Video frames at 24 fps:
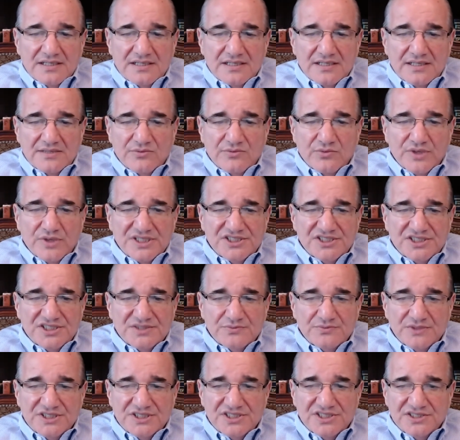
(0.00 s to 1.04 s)

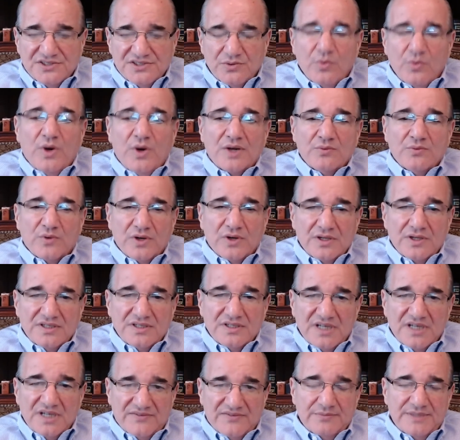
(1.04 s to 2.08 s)
which is a one-world
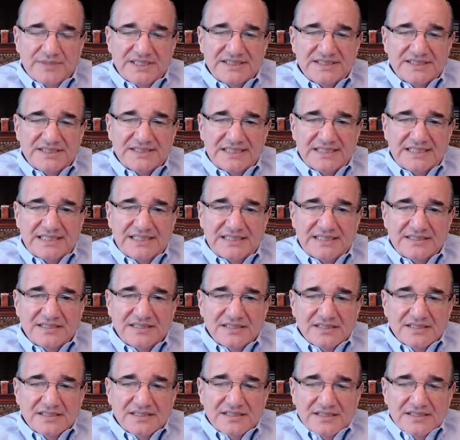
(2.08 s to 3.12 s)
government.
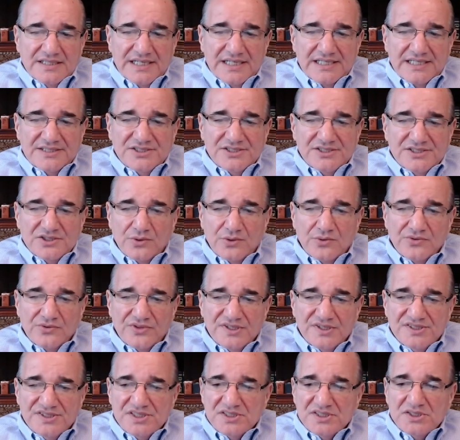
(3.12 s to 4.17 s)
And so
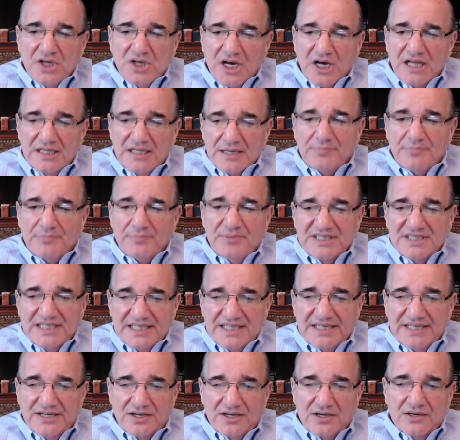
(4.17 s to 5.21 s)
this is all up in the
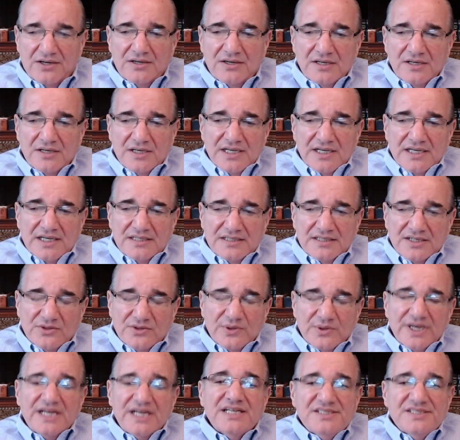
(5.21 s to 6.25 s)
air. And the greatest